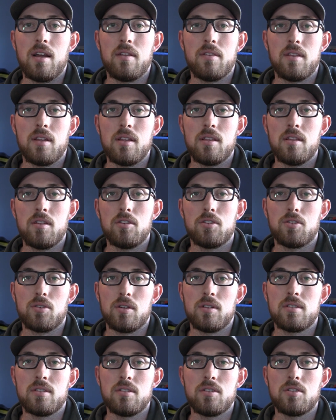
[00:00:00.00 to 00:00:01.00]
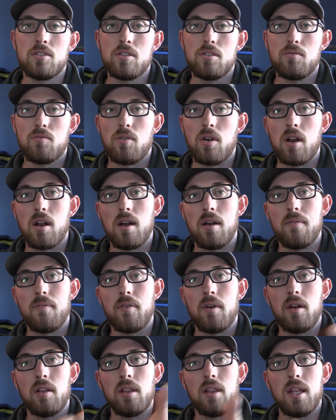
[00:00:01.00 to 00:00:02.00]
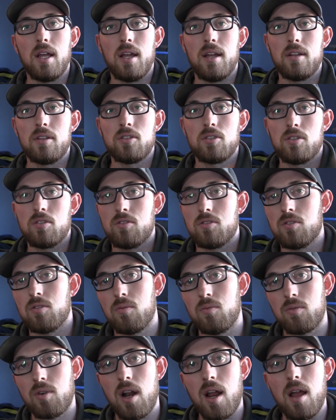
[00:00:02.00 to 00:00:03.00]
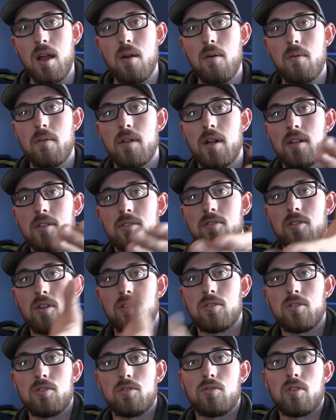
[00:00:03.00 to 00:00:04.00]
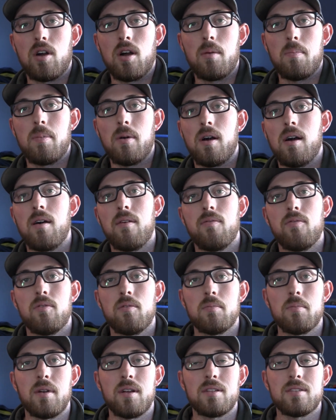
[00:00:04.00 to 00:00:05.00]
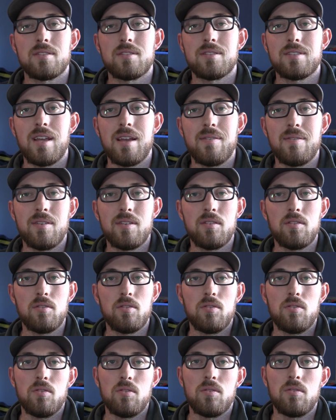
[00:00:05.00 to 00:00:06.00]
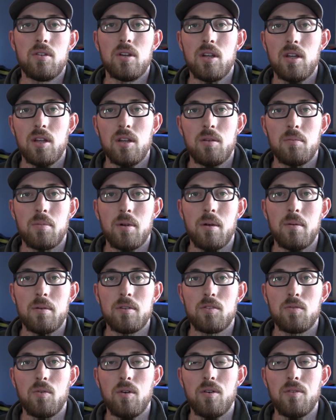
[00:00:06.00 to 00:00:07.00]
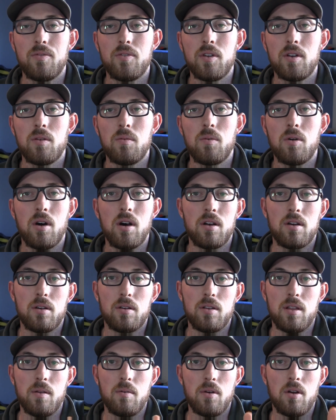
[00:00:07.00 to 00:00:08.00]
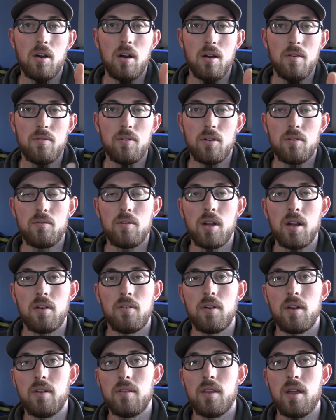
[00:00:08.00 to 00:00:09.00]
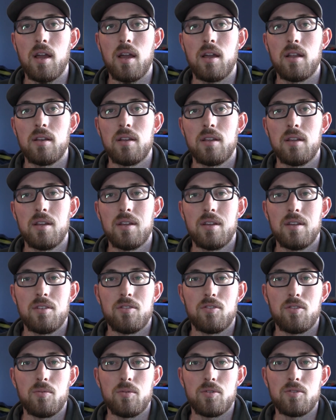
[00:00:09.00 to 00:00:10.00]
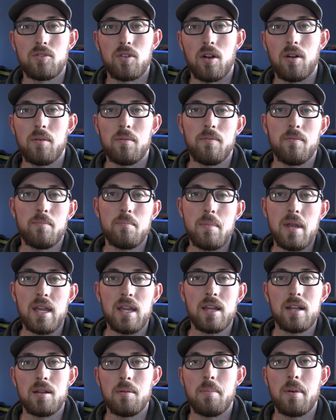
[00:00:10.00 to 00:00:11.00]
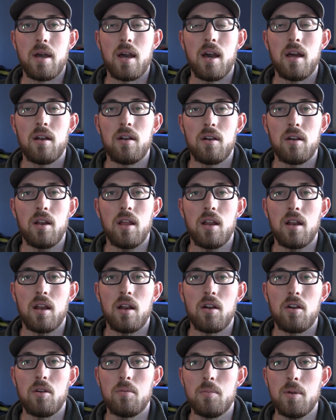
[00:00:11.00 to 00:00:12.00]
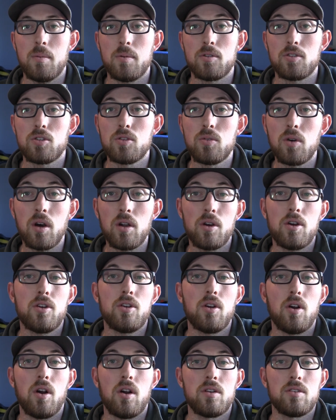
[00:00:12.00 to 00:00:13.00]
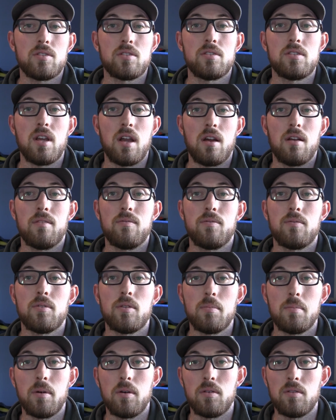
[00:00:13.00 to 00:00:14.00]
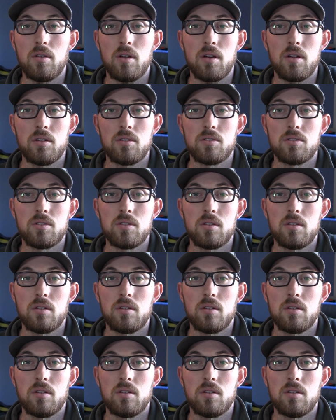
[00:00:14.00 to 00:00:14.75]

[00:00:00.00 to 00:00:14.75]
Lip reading: out then they're transitioning right off a ledge. So right where that starts to drop off from about 7 to probably 12 feet of water, they were hovering right around that. So we start making a pattern, and I don't know, maybe 200 yards down from the boat launch,